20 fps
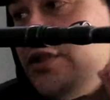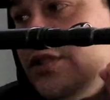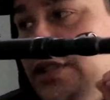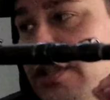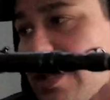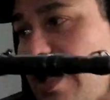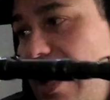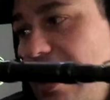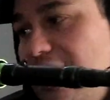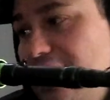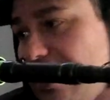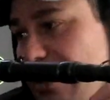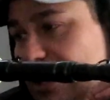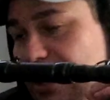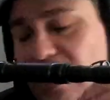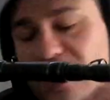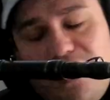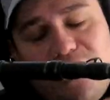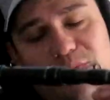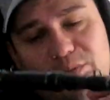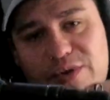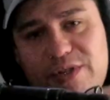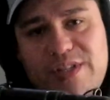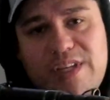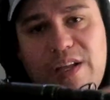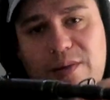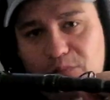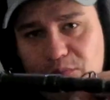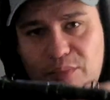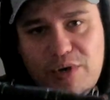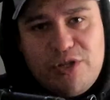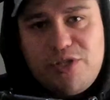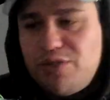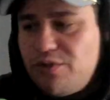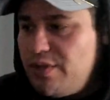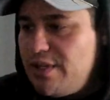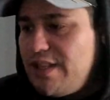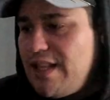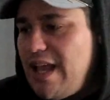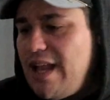likely 100%
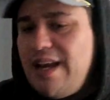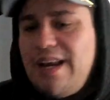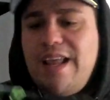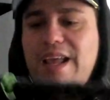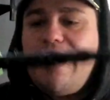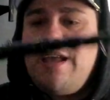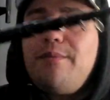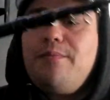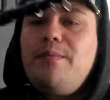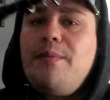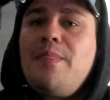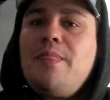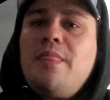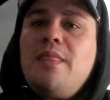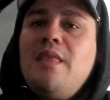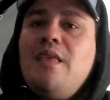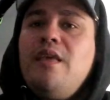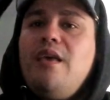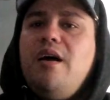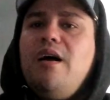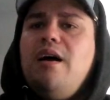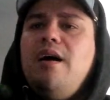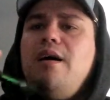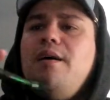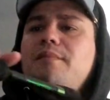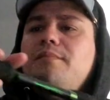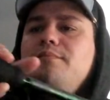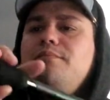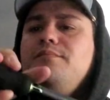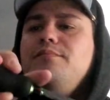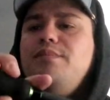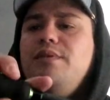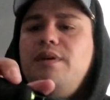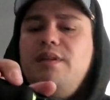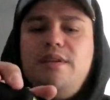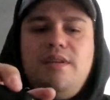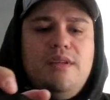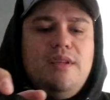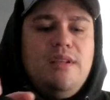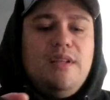butchering that name,
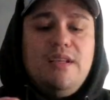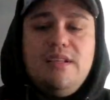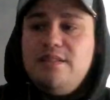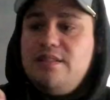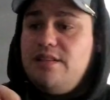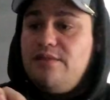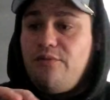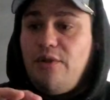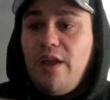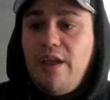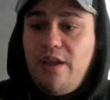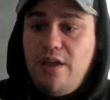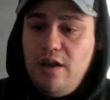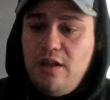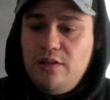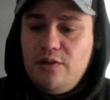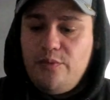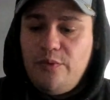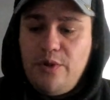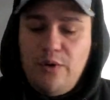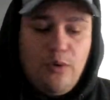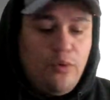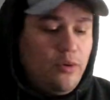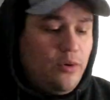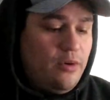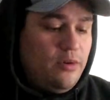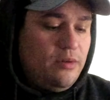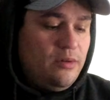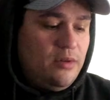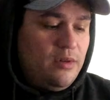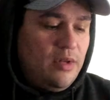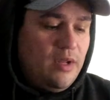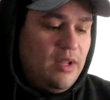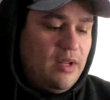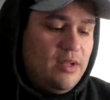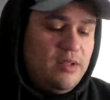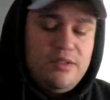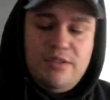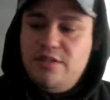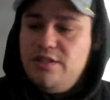but it is the right color we ordered. It
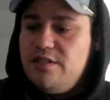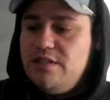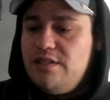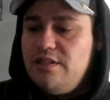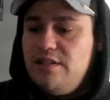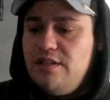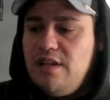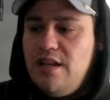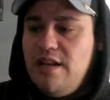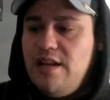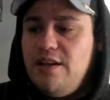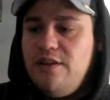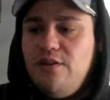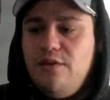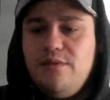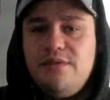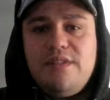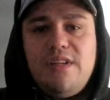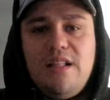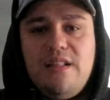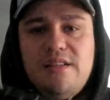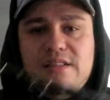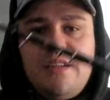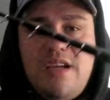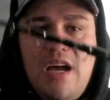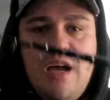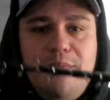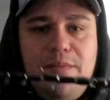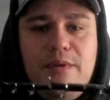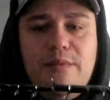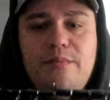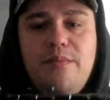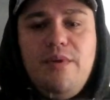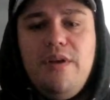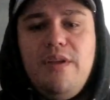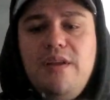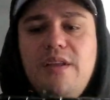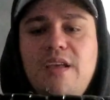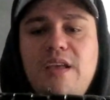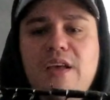is just, I didn't know it was telescopic,
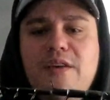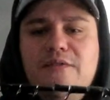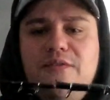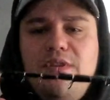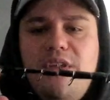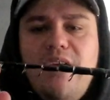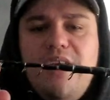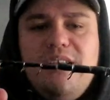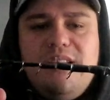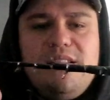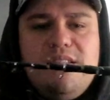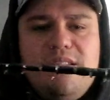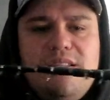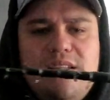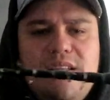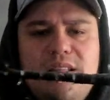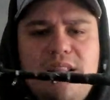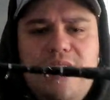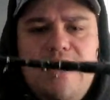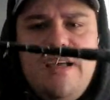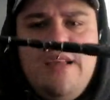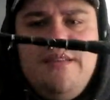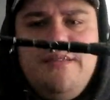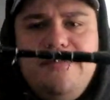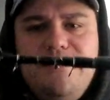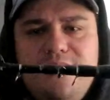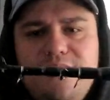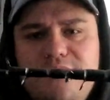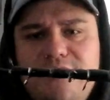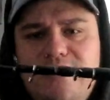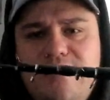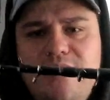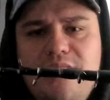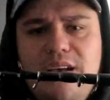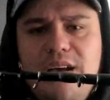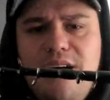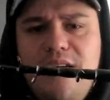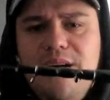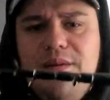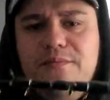but you guys can see that.
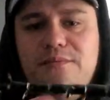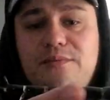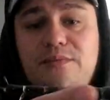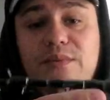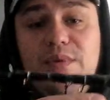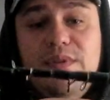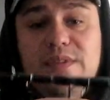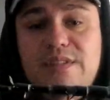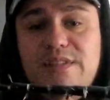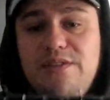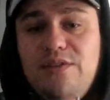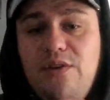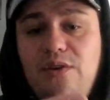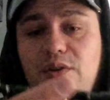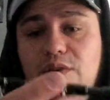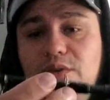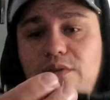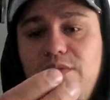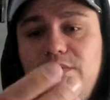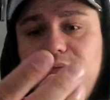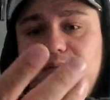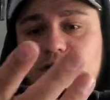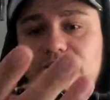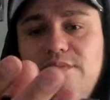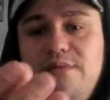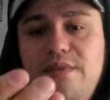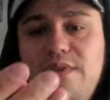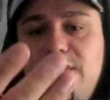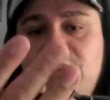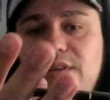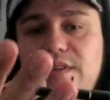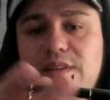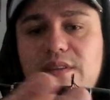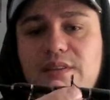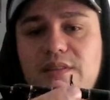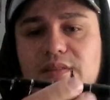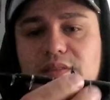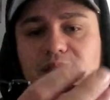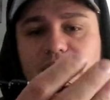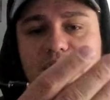Well, this is all
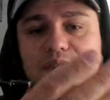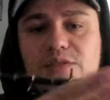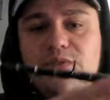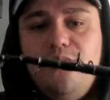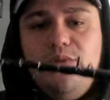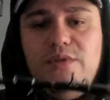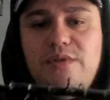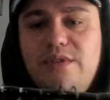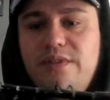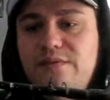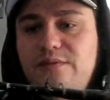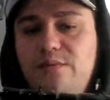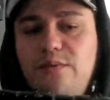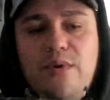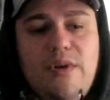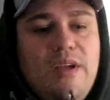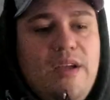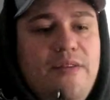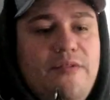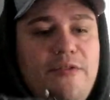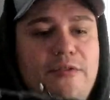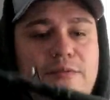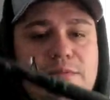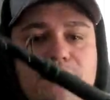sorts of whatever.